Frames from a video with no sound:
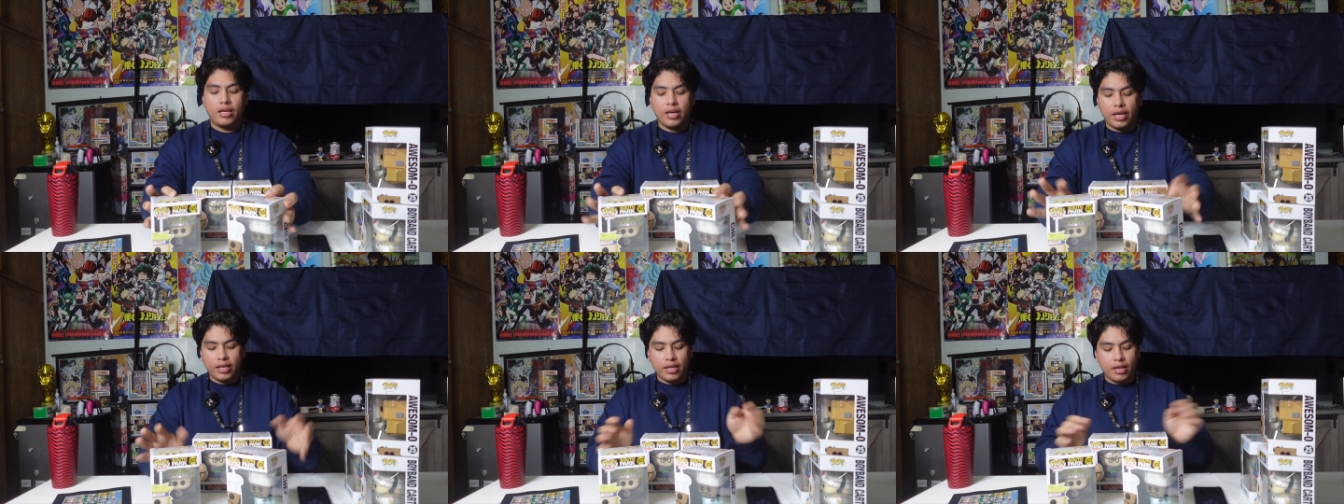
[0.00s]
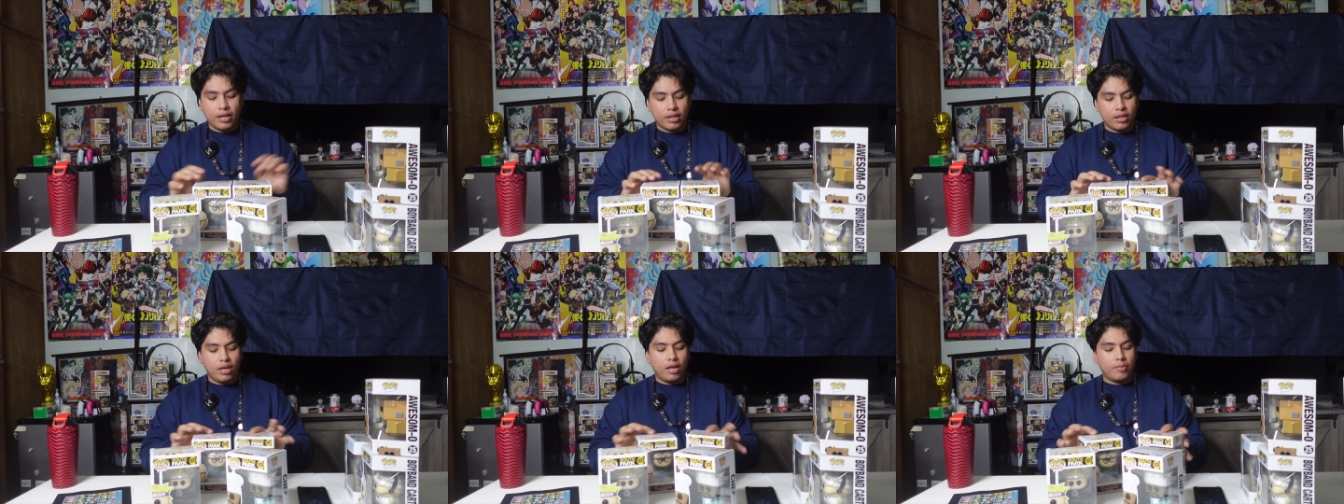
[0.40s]
I
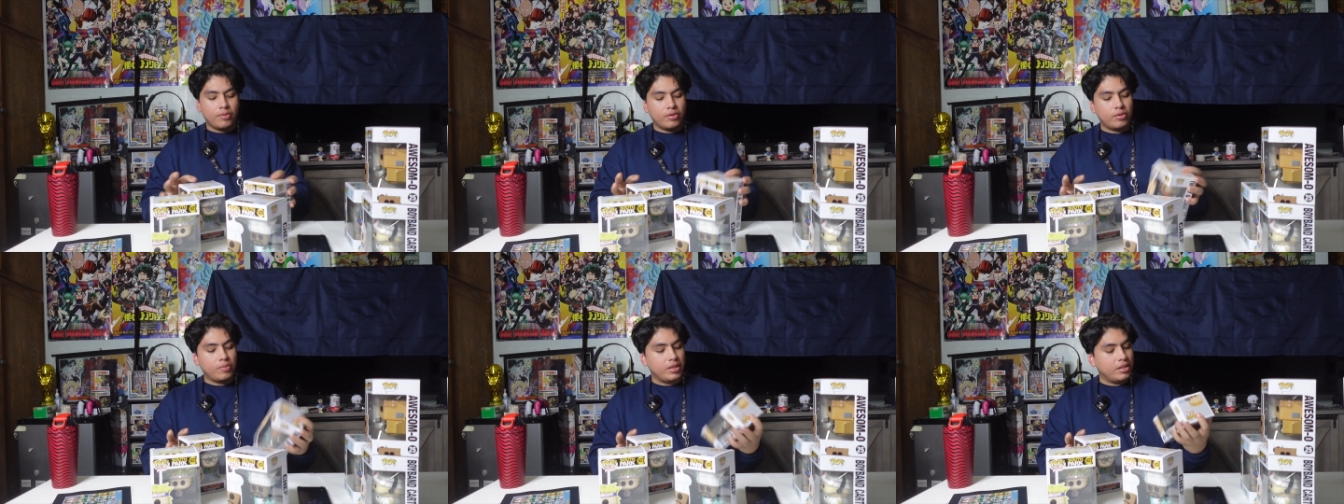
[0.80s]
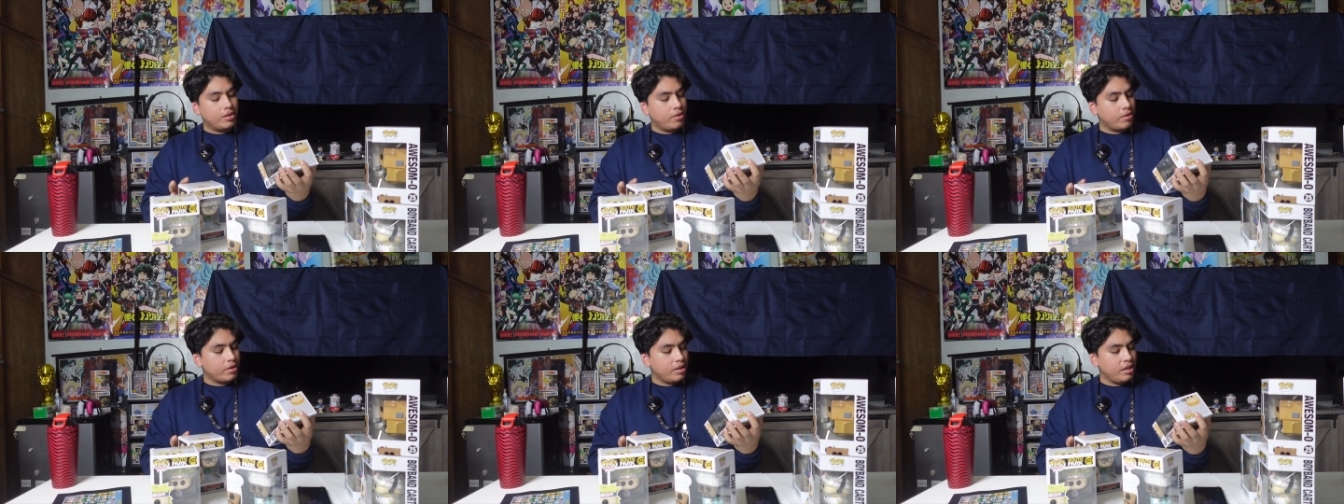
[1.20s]
got Gobbles with
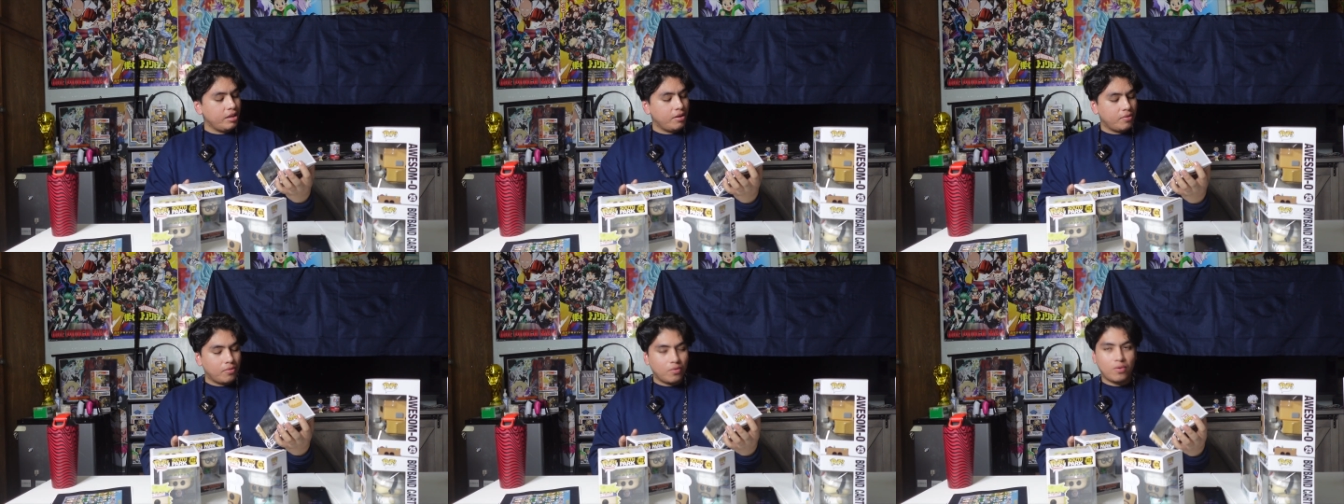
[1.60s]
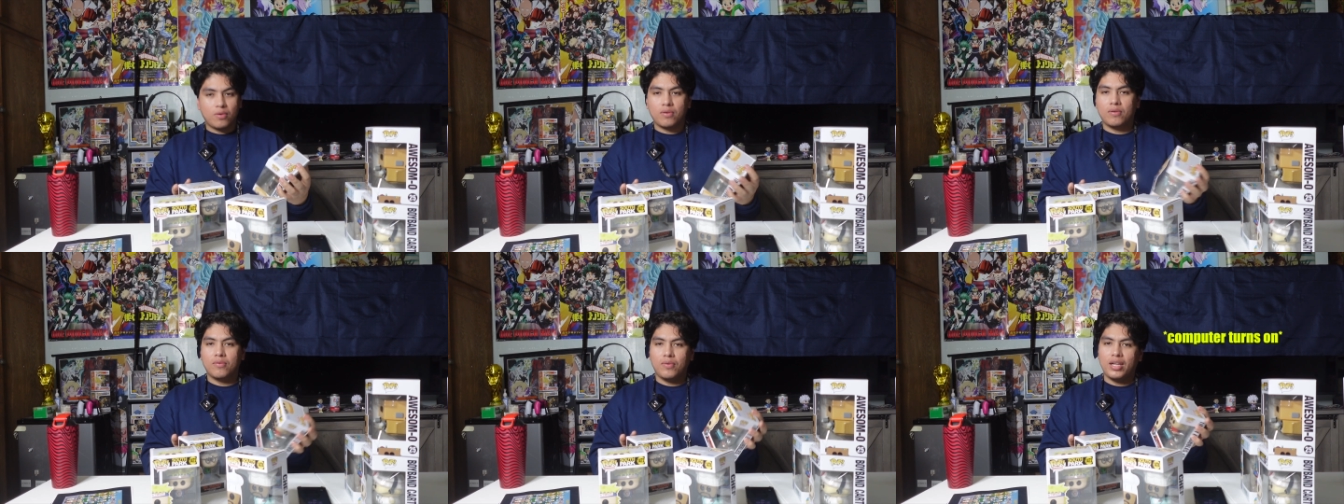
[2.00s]
Turkey.
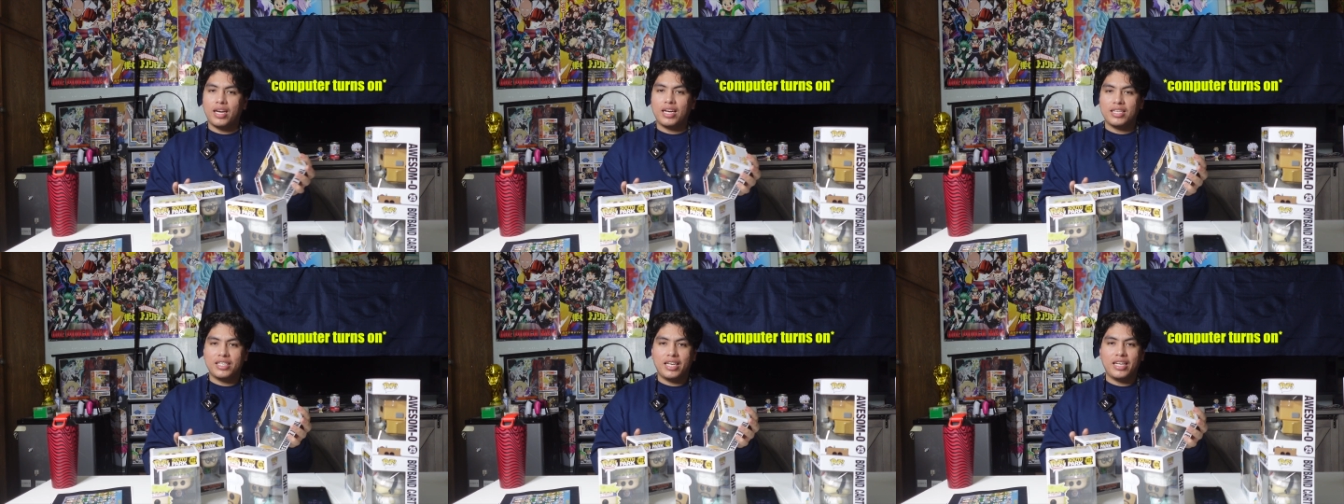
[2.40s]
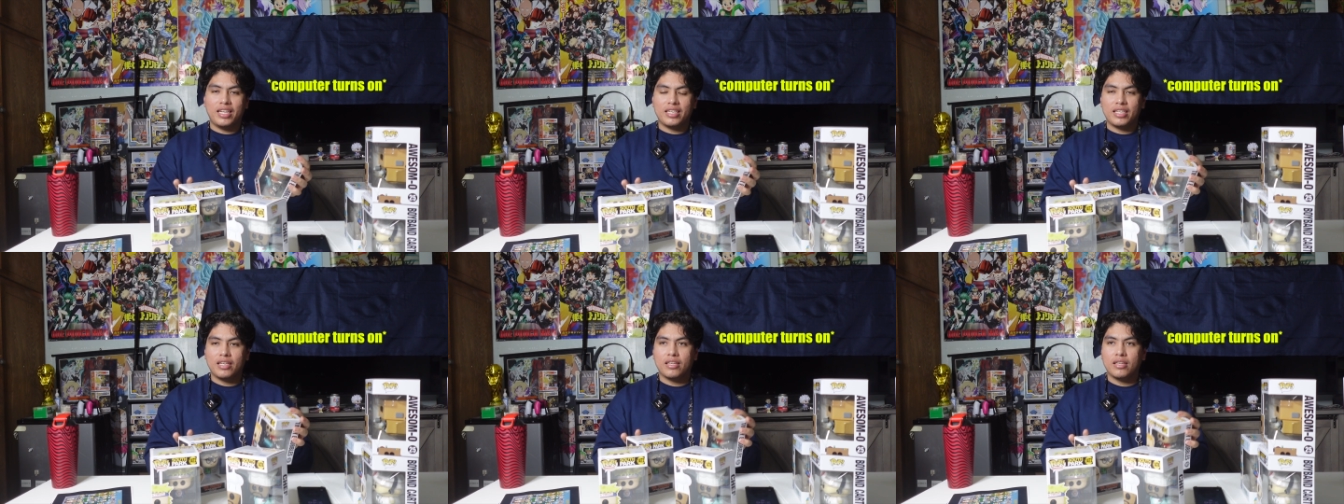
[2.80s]
Why did I say
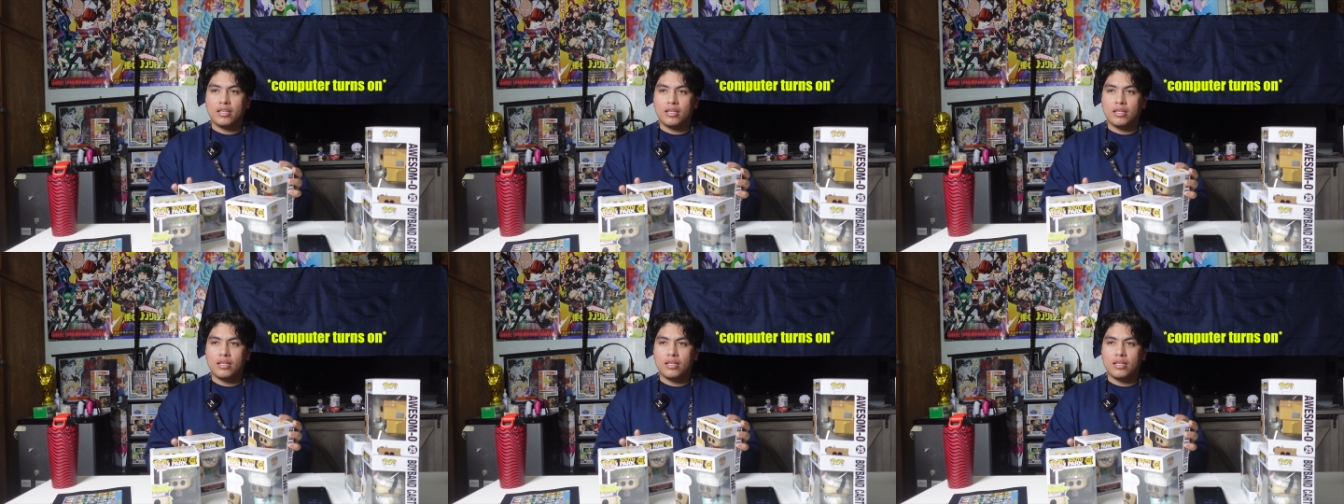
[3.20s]
like that?